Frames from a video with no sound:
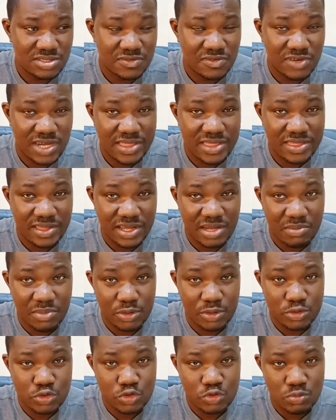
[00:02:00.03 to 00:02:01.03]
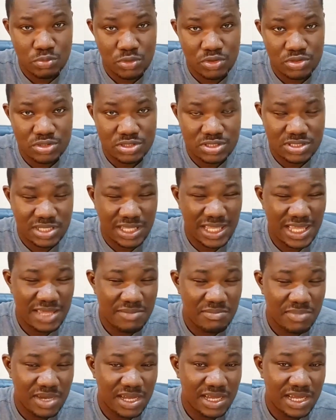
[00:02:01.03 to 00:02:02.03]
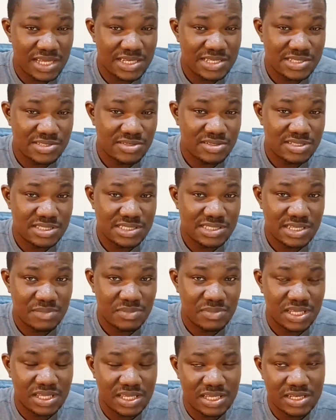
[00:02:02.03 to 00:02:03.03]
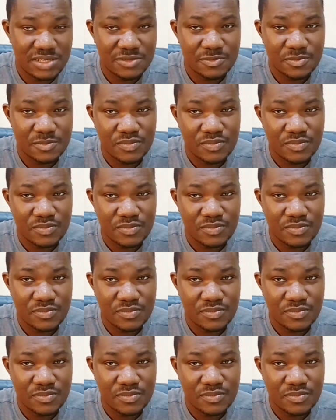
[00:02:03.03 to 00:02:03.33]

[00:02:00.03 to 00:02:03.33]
for I think about 2 months. He came back and he's not the same again.